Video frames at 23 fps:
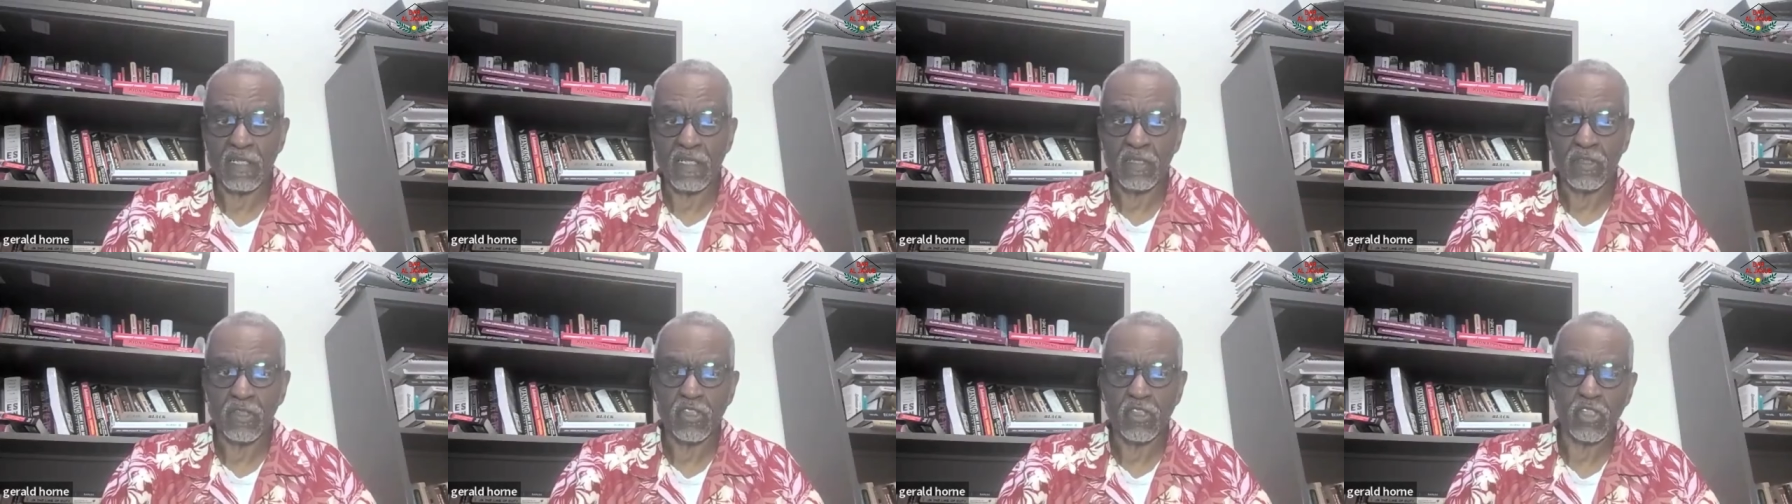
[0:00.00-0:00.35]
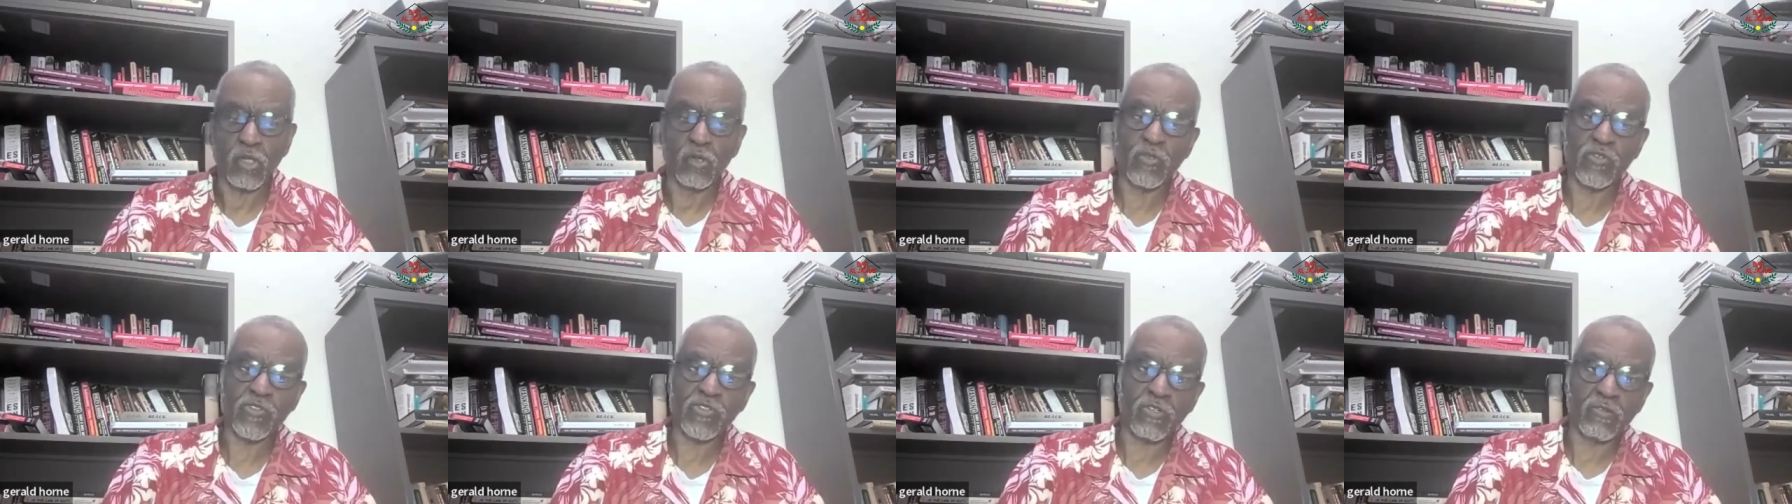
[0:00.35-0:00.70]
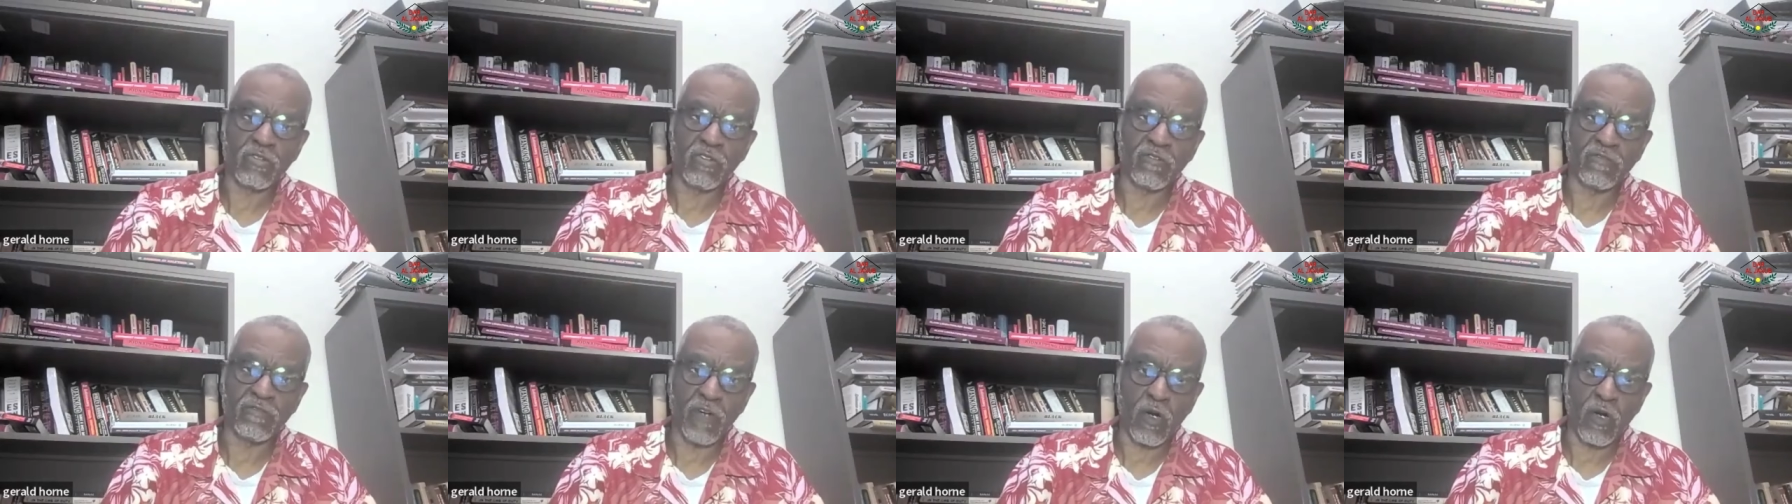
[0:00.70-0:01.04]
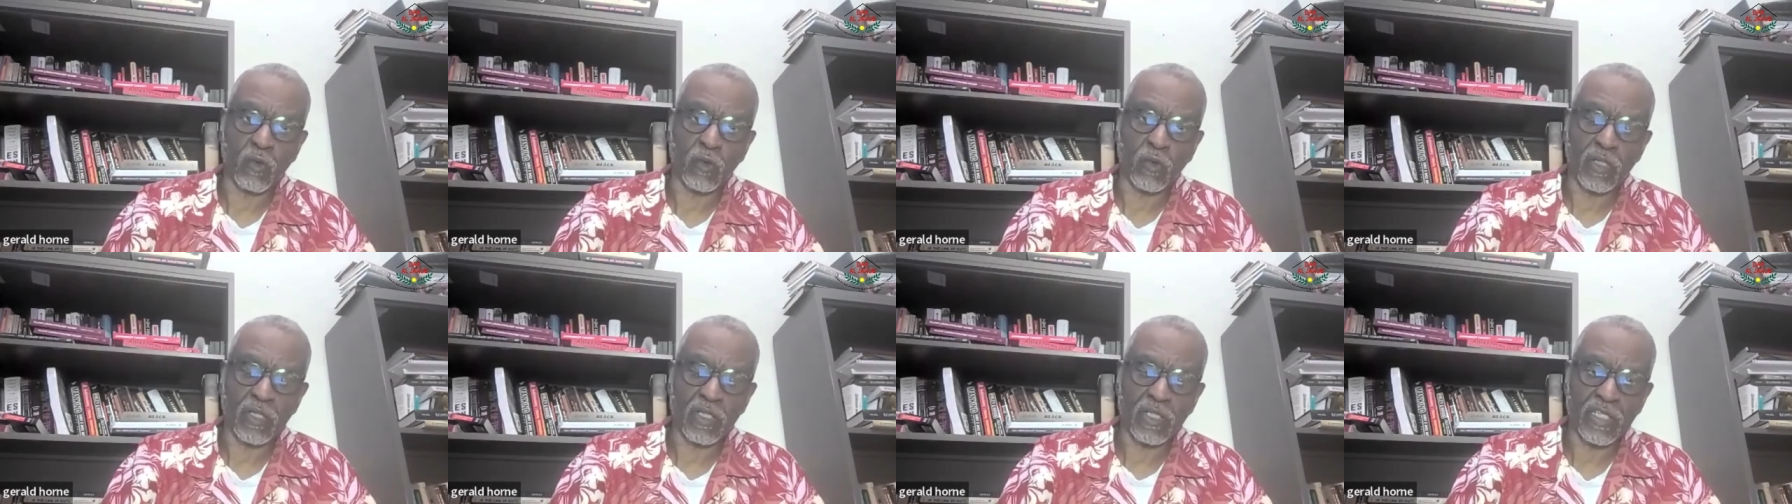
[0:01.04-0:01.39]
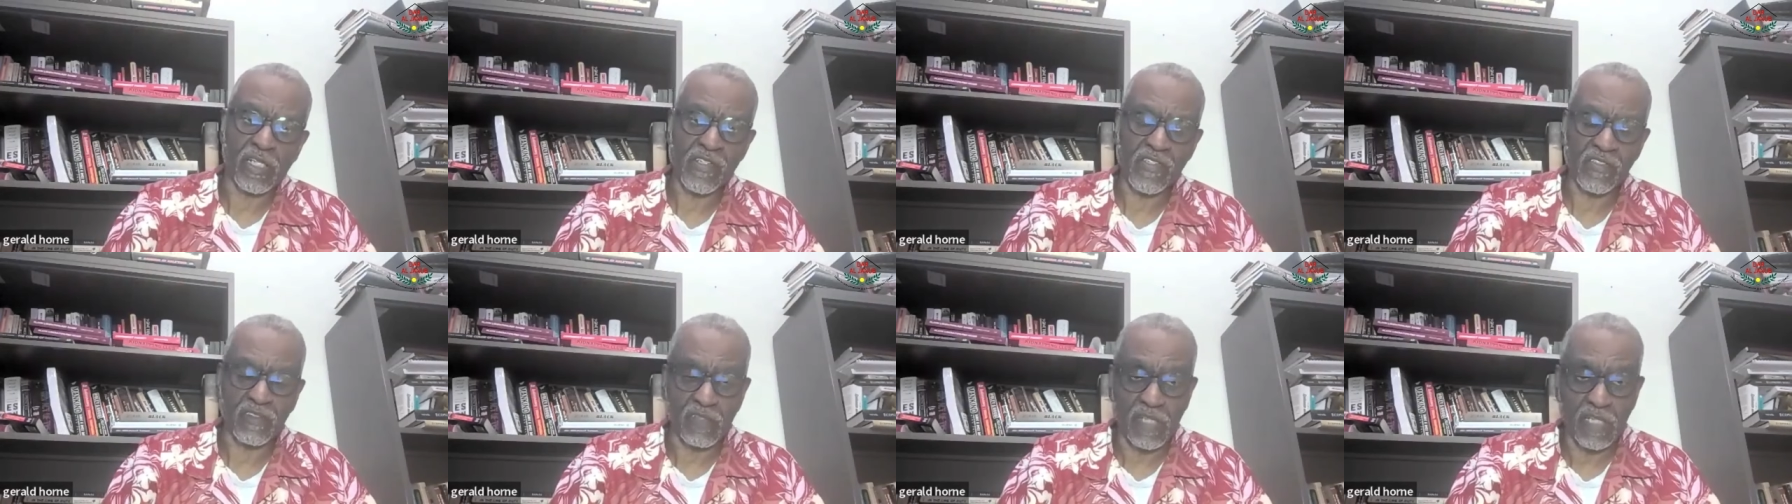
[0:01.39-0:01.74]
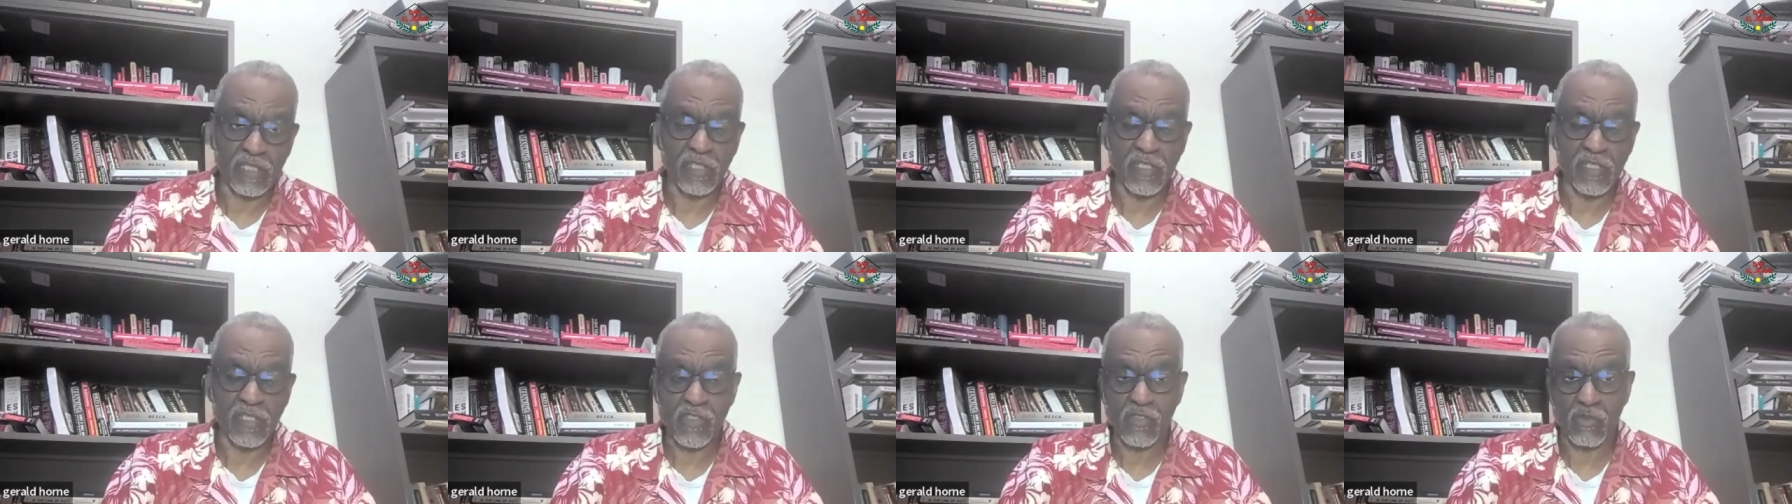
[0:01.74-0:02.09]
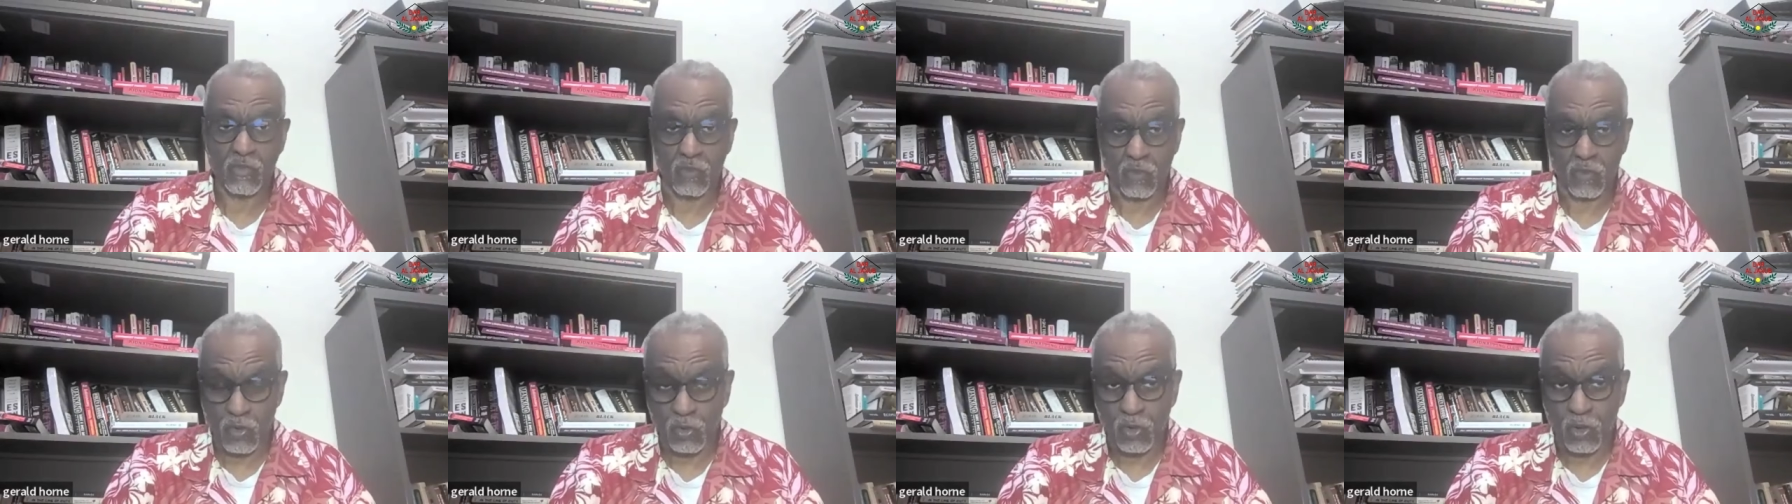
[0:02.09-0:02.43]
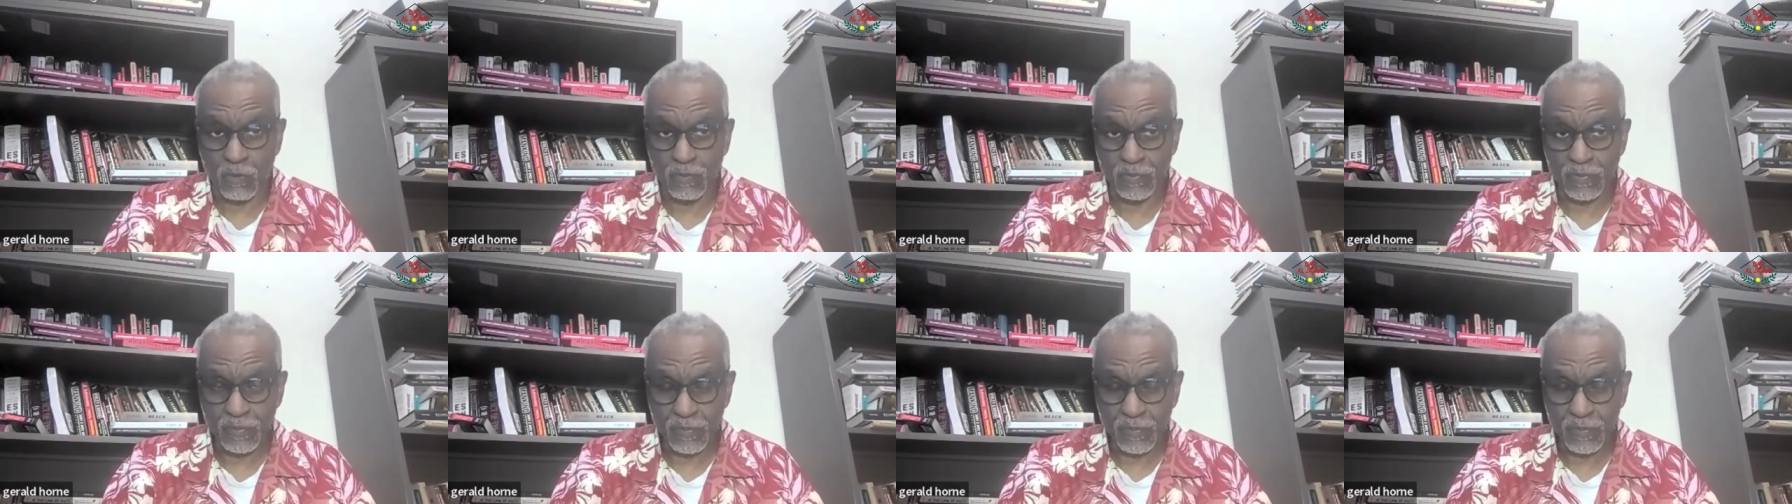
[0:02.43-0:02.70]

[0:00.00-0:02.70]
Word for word: chose to revolt against London's rule